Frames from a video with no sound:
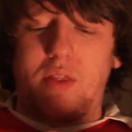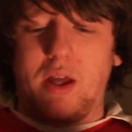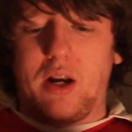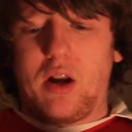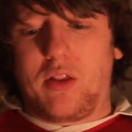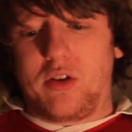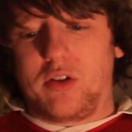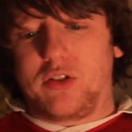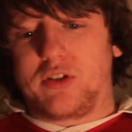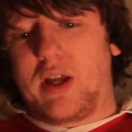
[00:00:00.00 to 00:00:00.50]
than
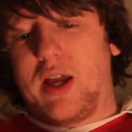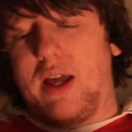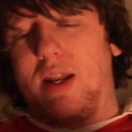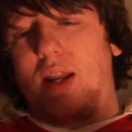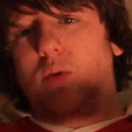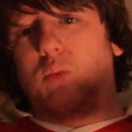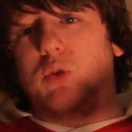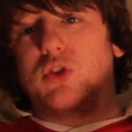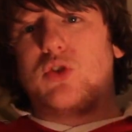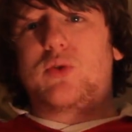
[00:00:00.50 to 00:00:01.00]
others,
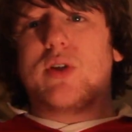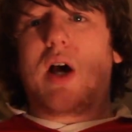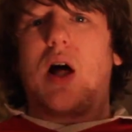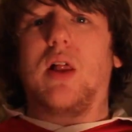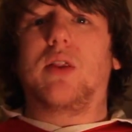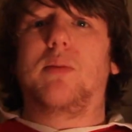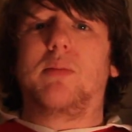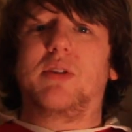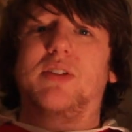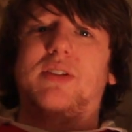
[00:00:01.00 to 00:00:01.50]
and then what you
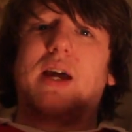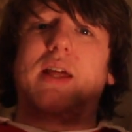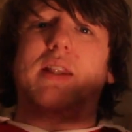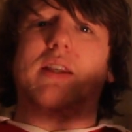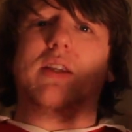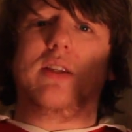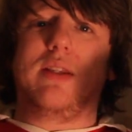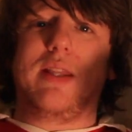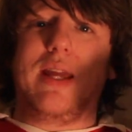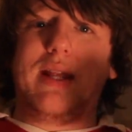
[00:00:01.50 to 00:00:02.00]
tell them is that
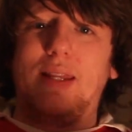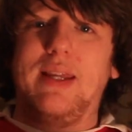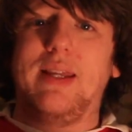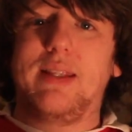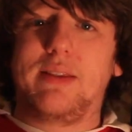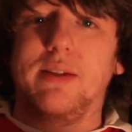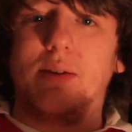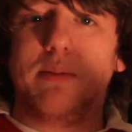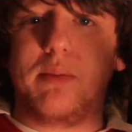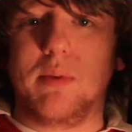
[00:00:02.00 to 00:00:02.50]
they
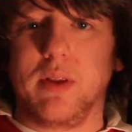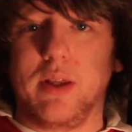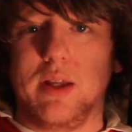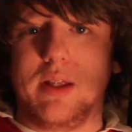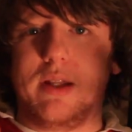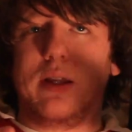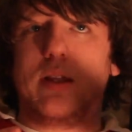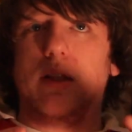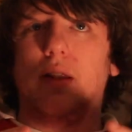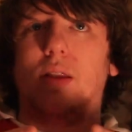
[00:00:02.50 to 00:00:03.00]
need to,
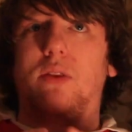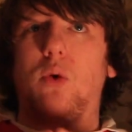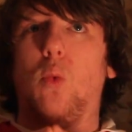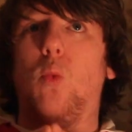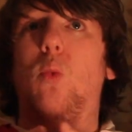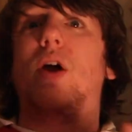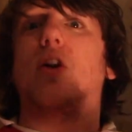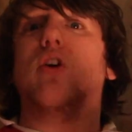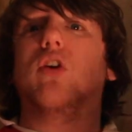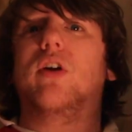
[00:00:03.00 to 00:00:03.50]
the
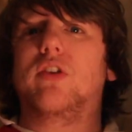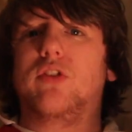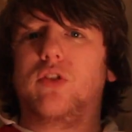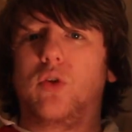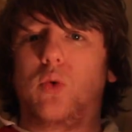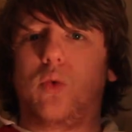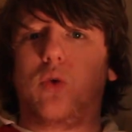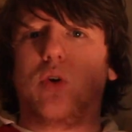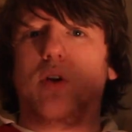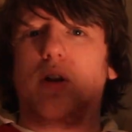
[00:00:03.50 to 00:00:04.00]
winner is
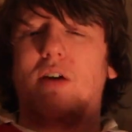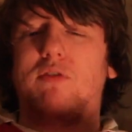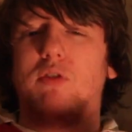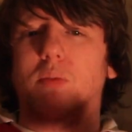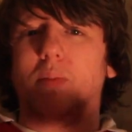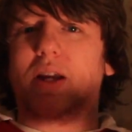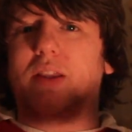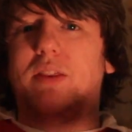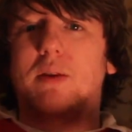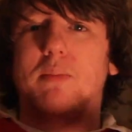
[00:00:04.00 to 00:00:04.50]
who can
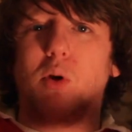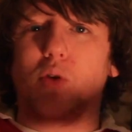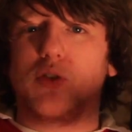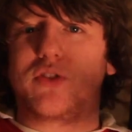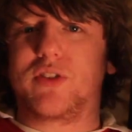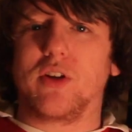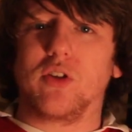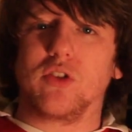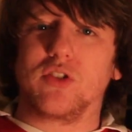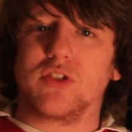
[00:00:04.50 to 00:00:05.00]
ever make the
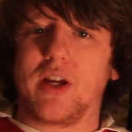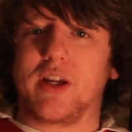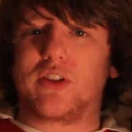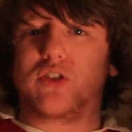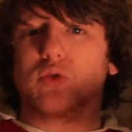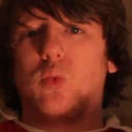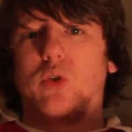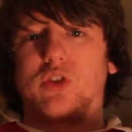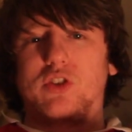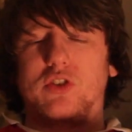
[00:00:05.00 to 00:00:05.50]
most dinner
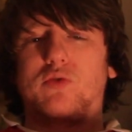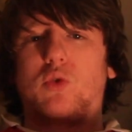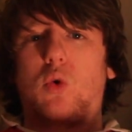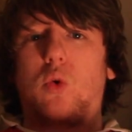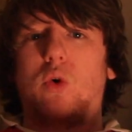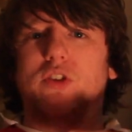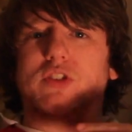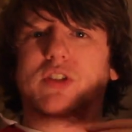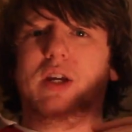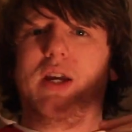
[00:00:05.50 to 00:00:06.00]
sets, which of
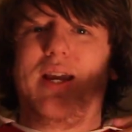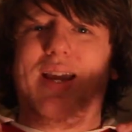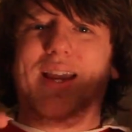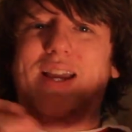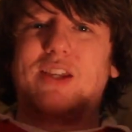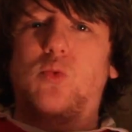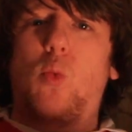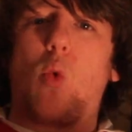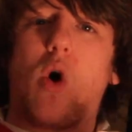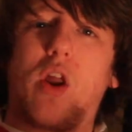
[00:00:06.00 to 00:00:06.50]
course
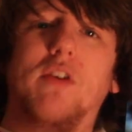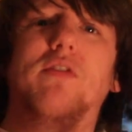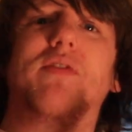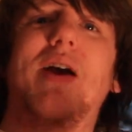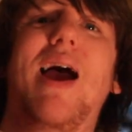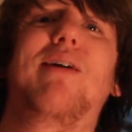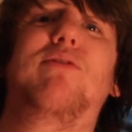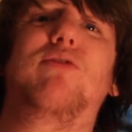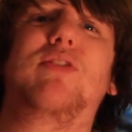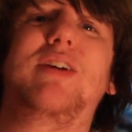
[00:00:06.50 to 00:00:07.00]
is one of
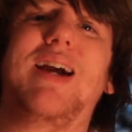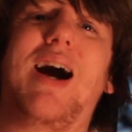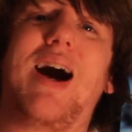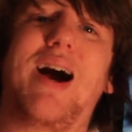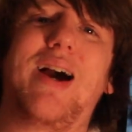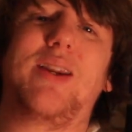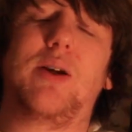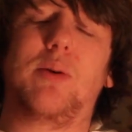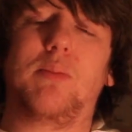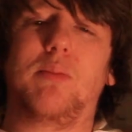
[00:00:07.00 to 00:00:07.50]
every
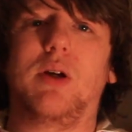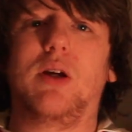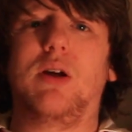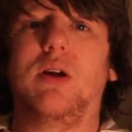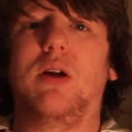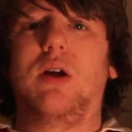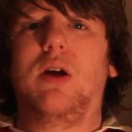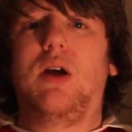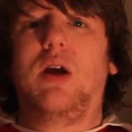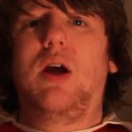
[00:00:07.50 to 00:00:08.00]
item,
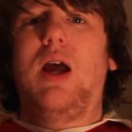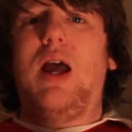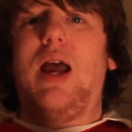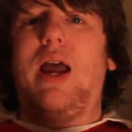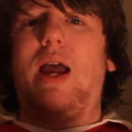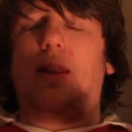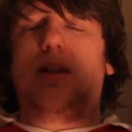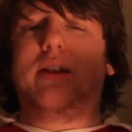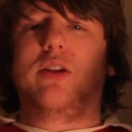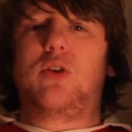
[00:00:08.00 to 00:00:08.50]

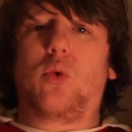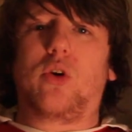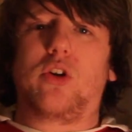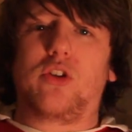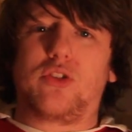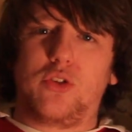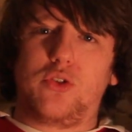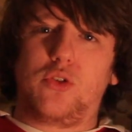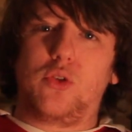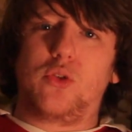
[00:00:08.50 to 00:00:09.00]
and in
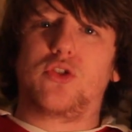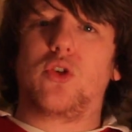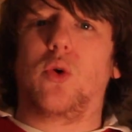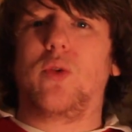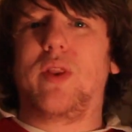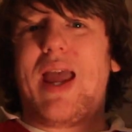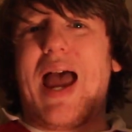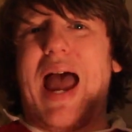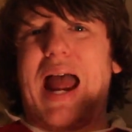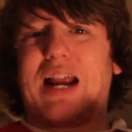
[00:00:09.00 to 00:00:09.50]
order to do so
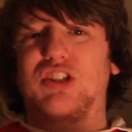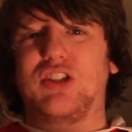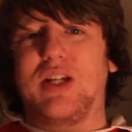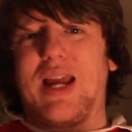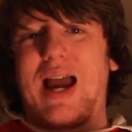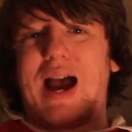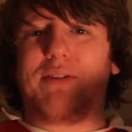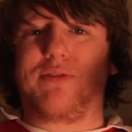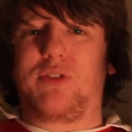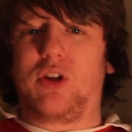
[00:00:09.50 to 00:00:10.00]
they actually
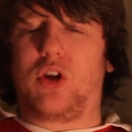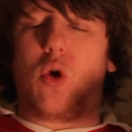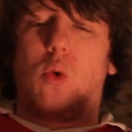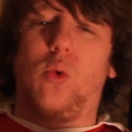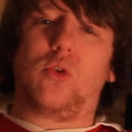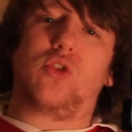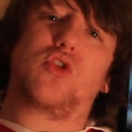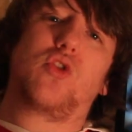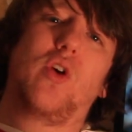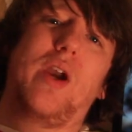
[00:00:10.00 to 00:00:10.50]
have to go
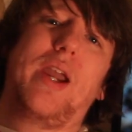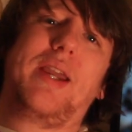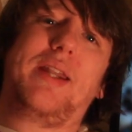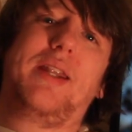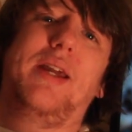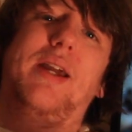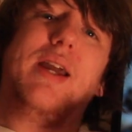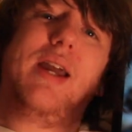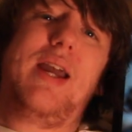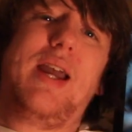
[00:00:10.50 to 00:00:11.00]
and
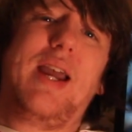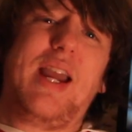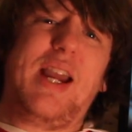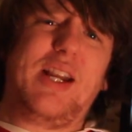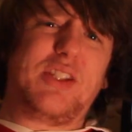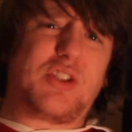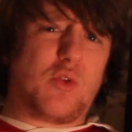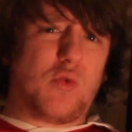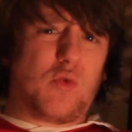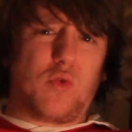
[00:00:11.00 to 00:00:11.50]
trade.
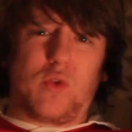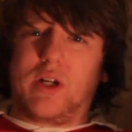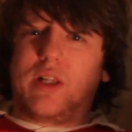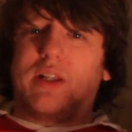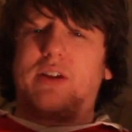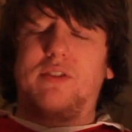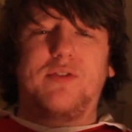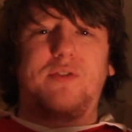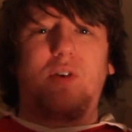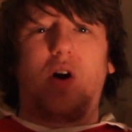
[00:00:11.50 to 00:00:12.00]
It's a
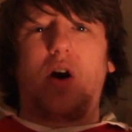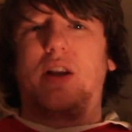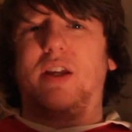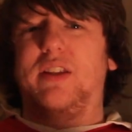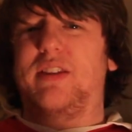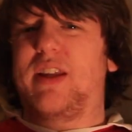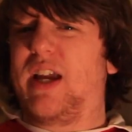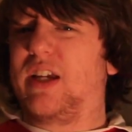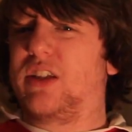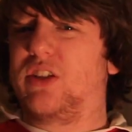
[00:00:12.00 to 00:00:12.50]
really fun,
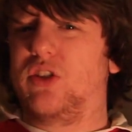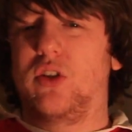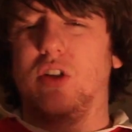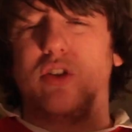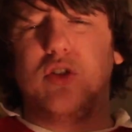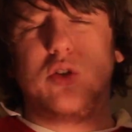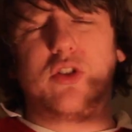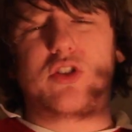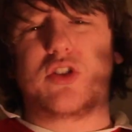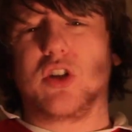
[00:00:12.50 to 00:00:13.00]
you
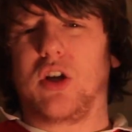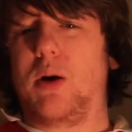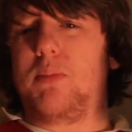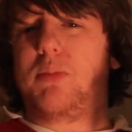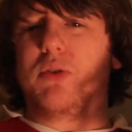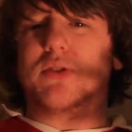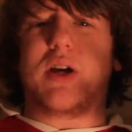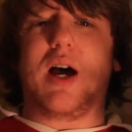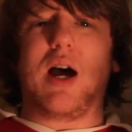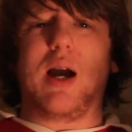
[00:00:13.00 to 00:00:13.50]
can do this a
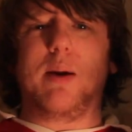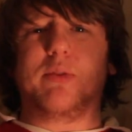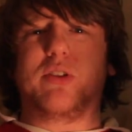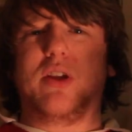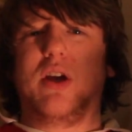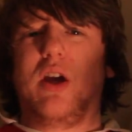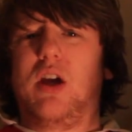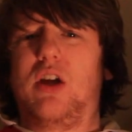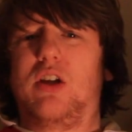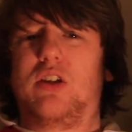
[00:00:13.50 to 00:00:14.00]
couple
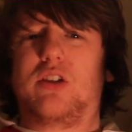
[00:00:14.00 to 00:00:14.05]
times.